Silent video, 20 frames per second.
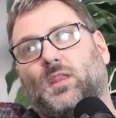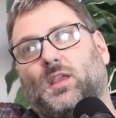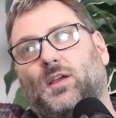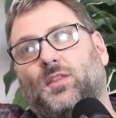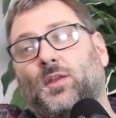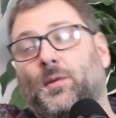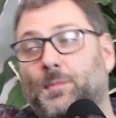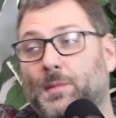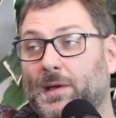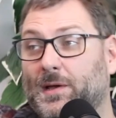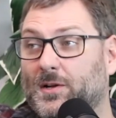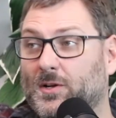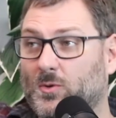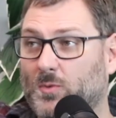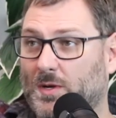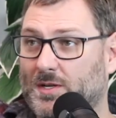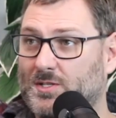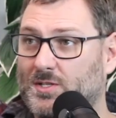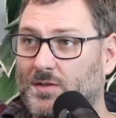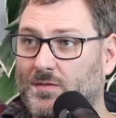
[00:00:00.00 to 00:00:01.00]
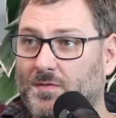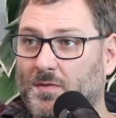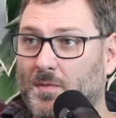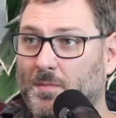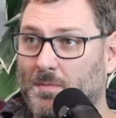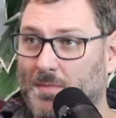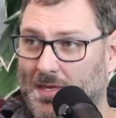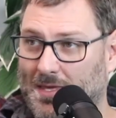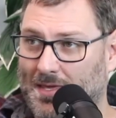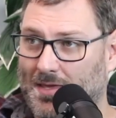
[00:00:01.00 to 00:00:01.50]
bigger question for
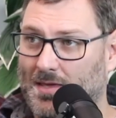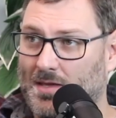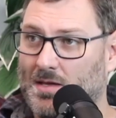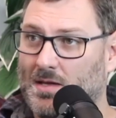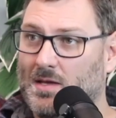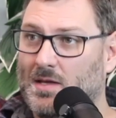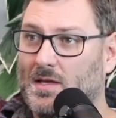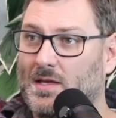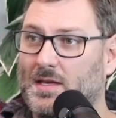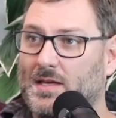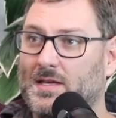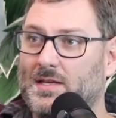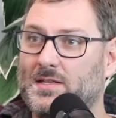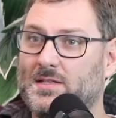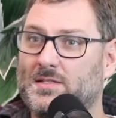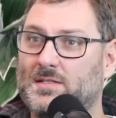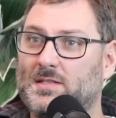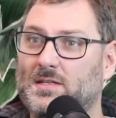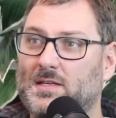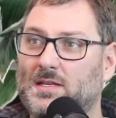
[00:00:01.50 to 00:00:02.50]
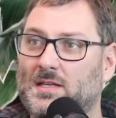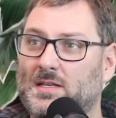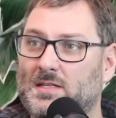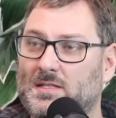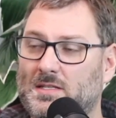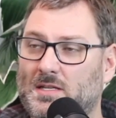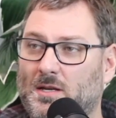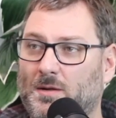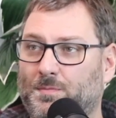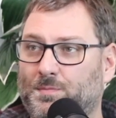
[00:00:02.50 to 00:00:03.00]
me is
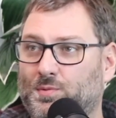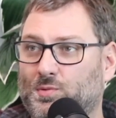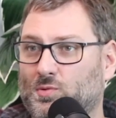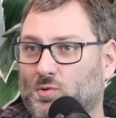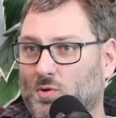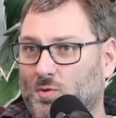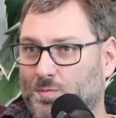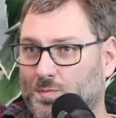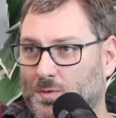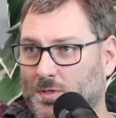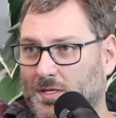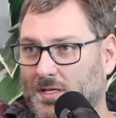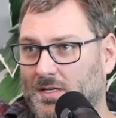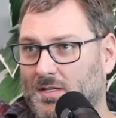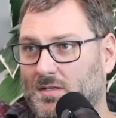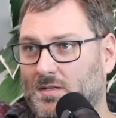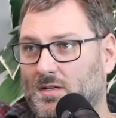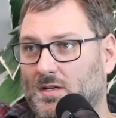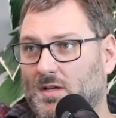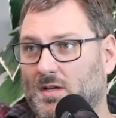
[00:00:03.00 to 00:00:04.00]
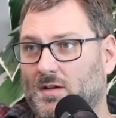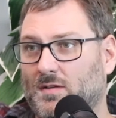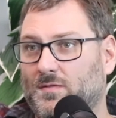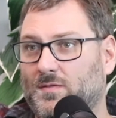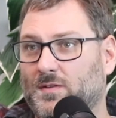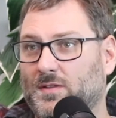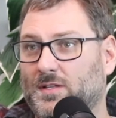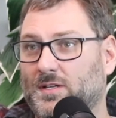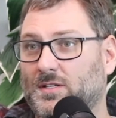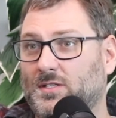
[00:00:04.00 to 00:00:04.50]
it appropriate
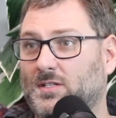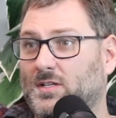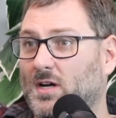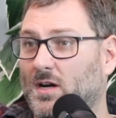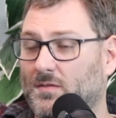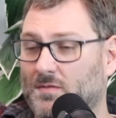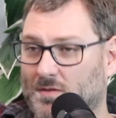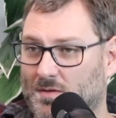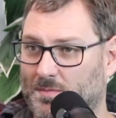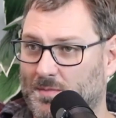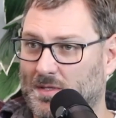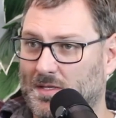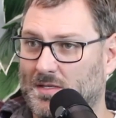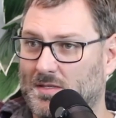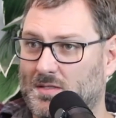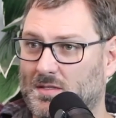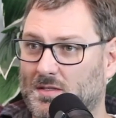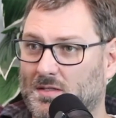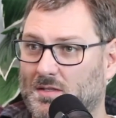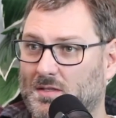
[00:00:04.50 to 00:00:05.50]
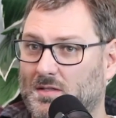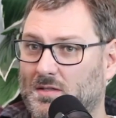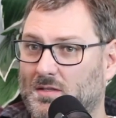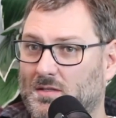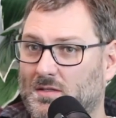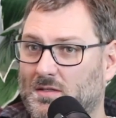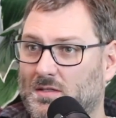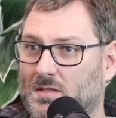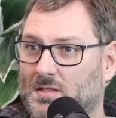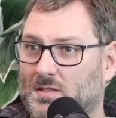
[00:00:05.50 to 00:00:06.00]
for the government
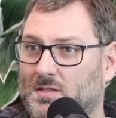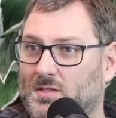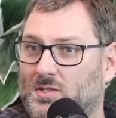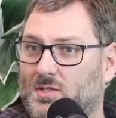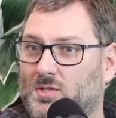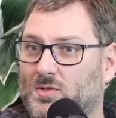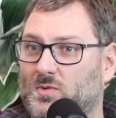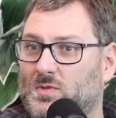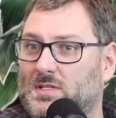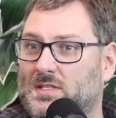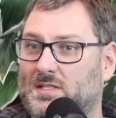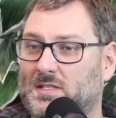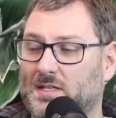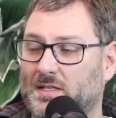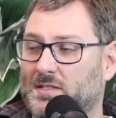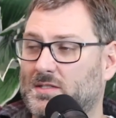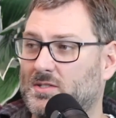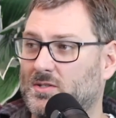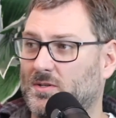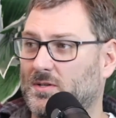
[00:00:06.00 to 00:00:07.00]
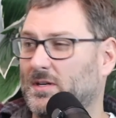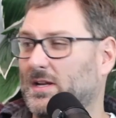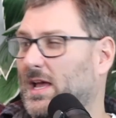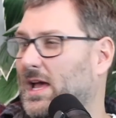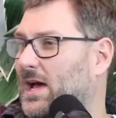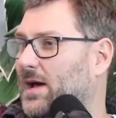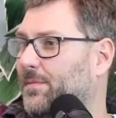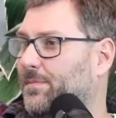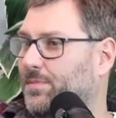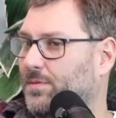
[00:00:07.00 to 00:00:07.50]
to censor an
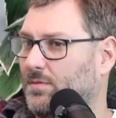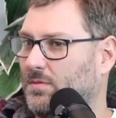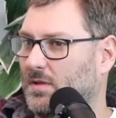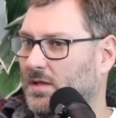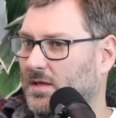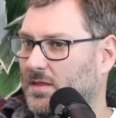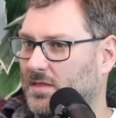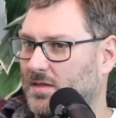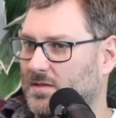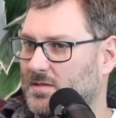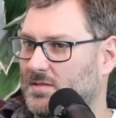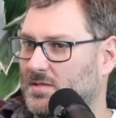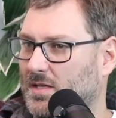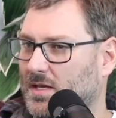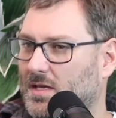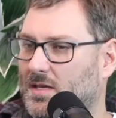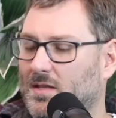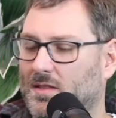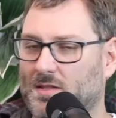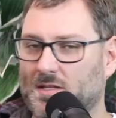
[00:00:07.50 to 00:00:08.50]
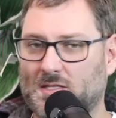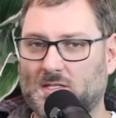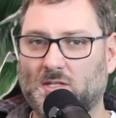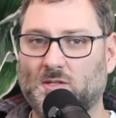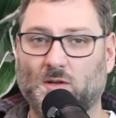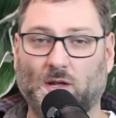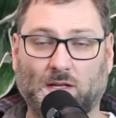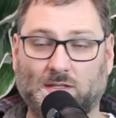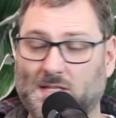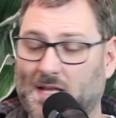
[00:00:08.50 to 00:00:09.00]
app like this? Like,
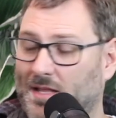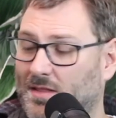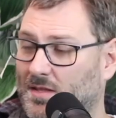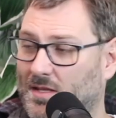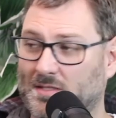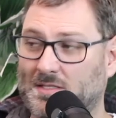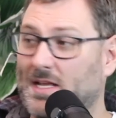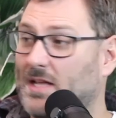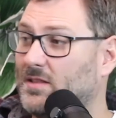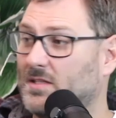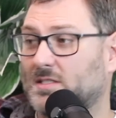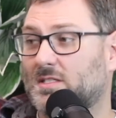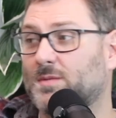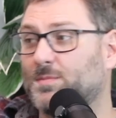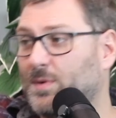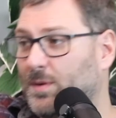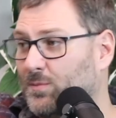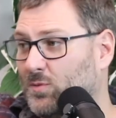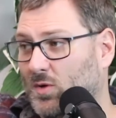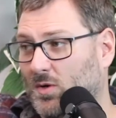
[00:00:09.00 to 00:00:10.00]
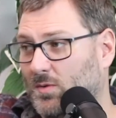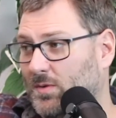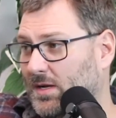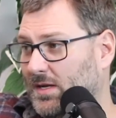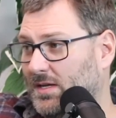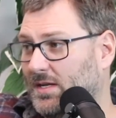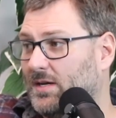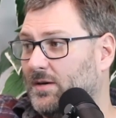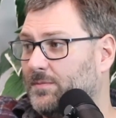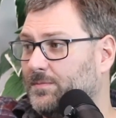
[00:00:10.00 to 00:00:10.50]
it's at the Supreme Court
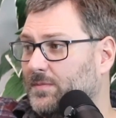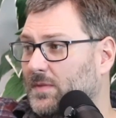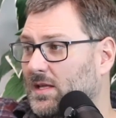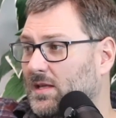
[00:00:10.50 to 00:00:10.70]
right now.